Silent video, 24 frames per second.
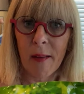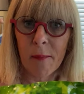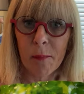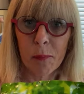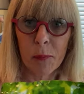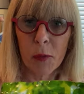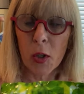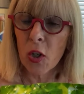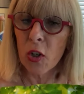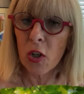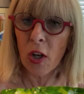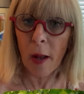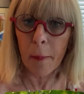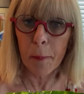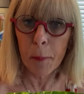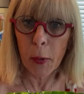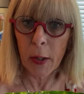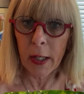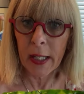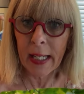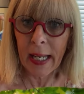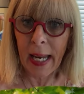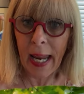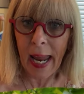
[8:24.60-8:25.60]
you're not
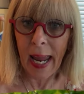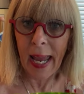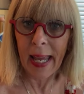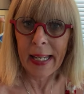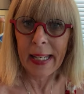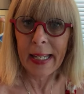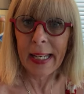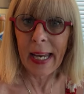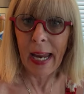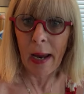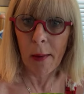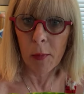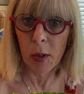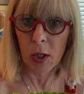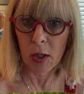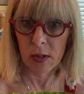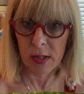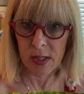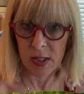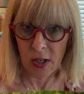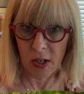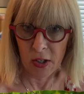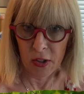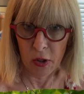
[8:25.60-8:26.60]
putting any
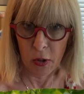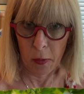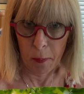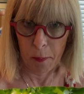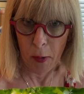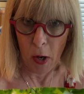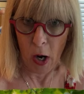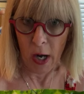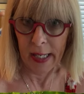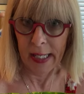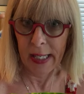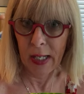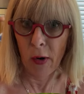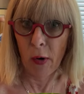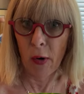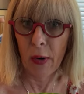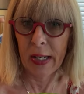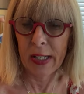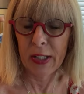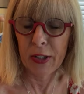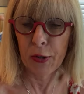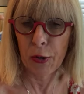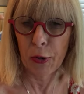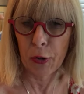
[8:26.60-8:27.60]
chemicals on your body or
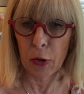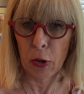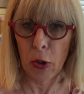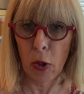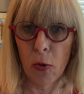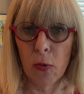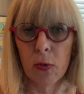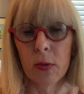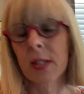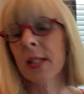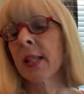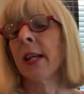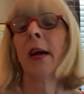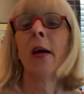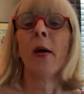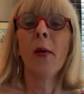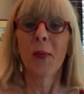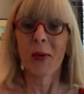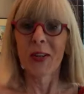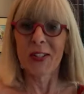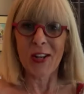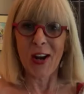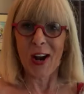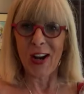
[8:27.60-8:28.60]
in your clothes.
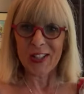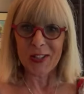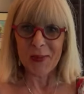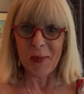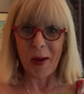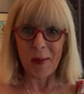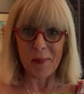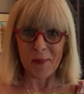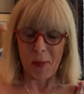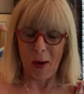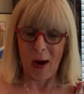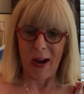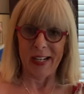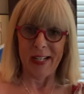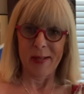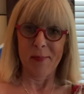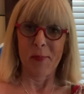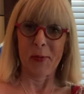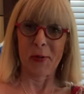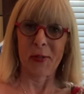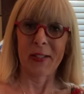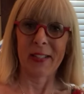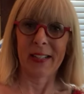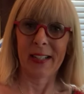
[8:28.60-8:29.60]
We talked about body
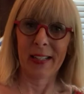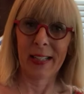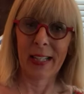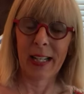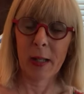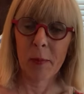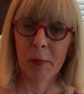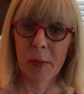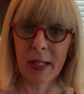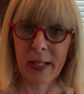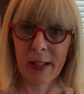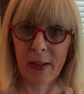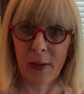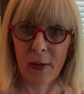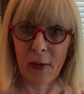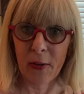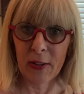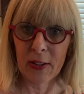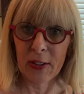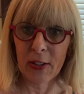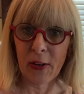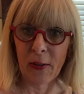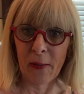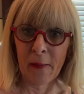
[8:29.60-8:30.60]
burden a little bit
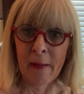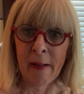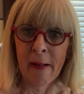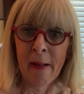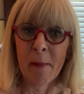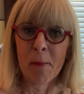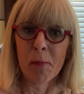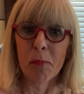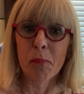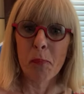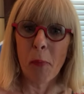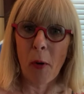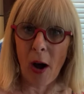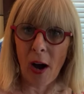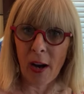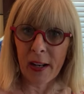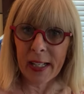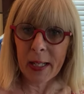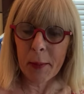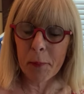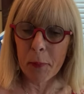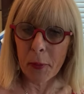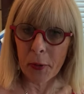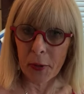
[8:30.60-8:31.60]
earlier.
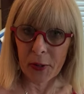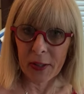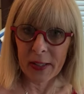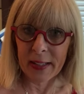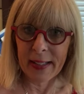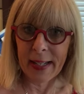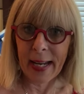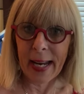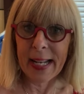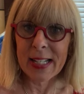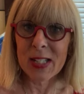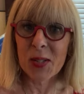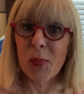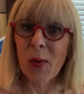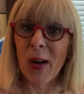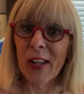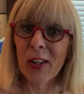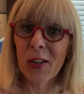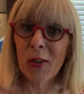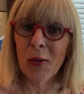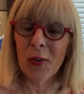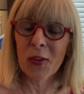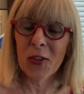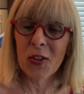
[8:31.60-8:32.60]
Body burden is when
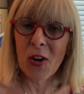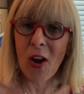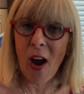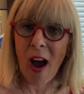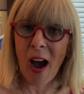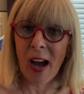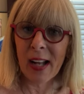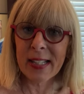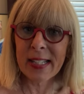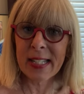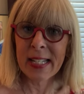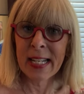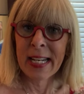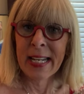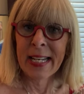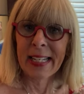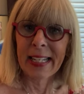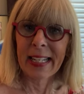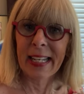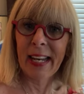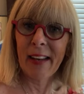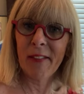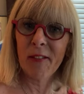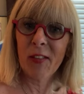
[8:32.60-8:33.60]
you're not
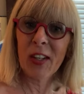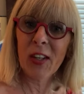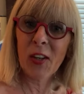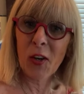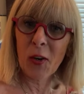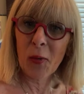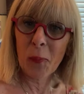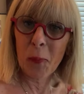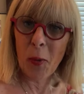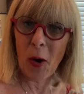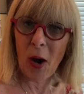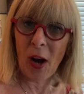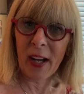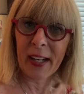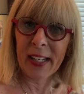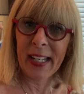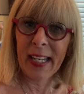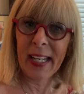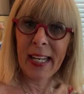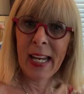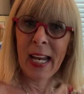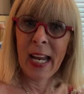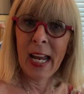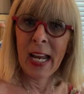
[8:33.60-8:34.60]
giving your
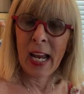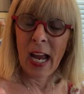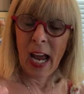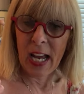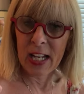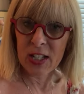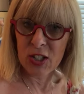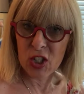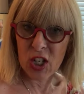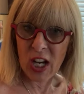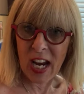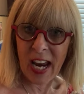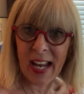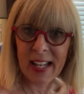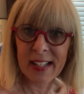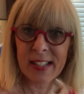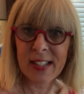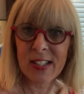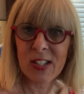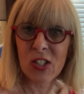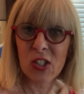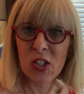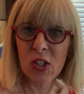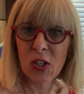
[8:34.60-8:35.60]
body a
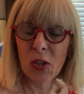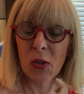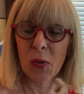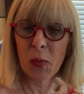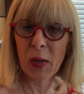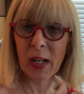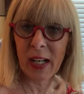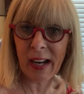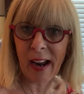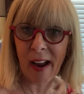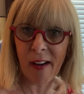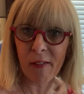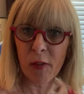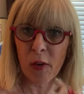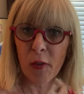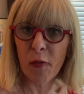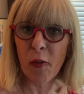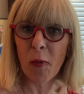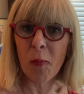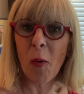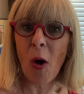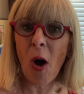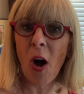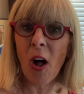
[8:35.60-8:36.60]
chance to recover
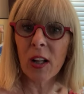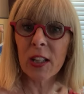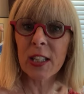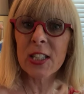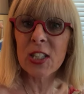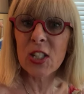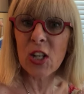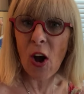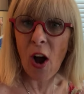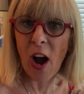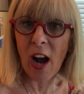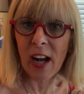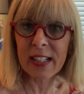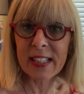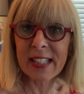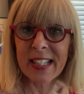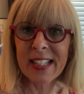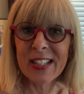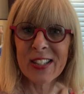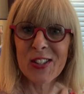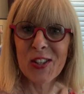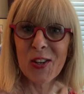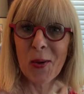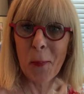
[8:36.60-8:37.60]
from all the
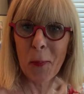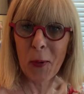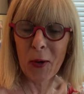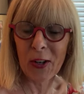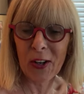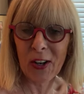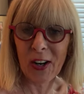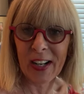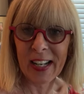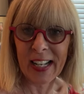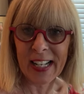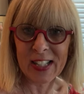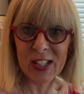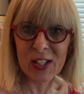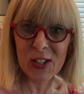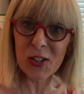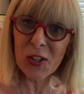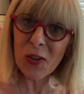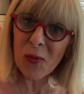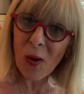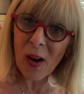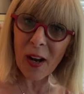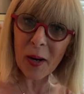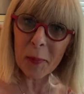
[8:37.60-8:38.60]
toxins you put on it. So
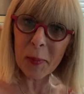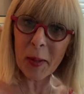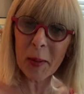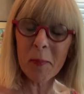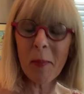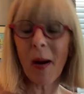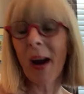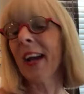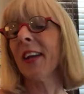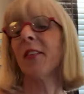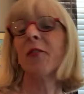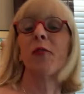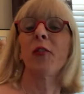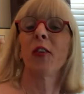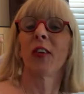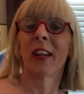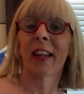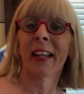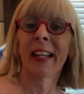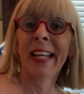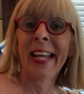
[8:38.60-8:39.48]
you wanna be mindful,